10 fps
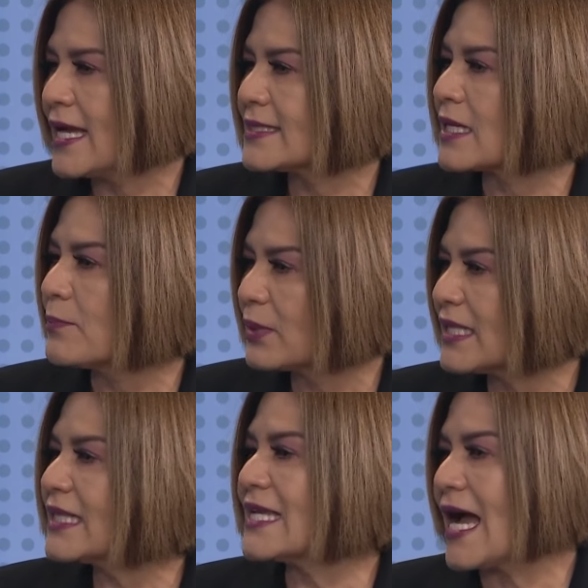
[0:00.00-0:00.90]

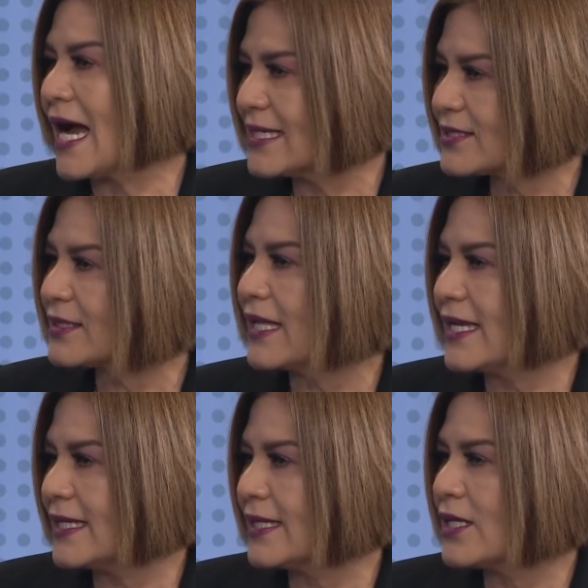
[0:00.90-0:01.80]
completely
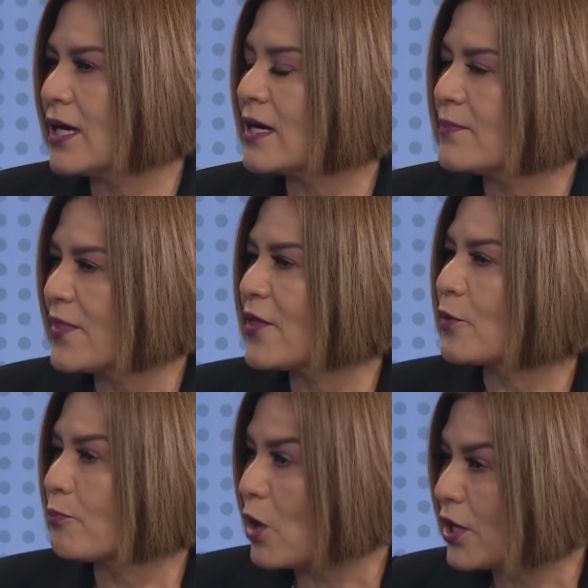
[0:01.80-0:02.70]
isolated their
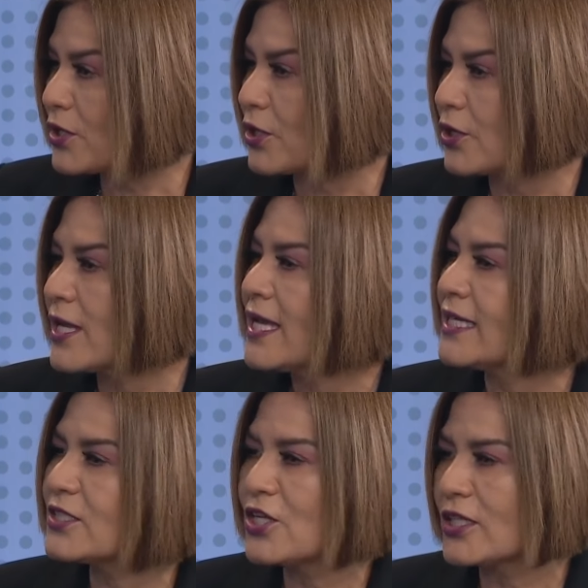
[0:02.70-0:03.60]
partner
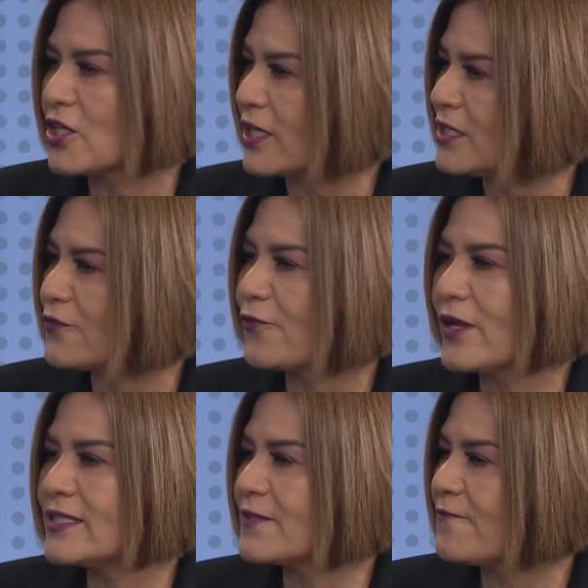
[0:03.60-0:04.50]
into not talking to
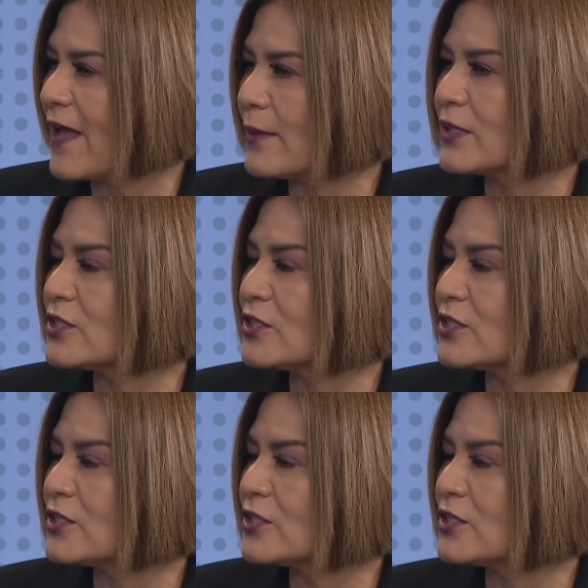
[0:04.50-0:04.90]
friends and family.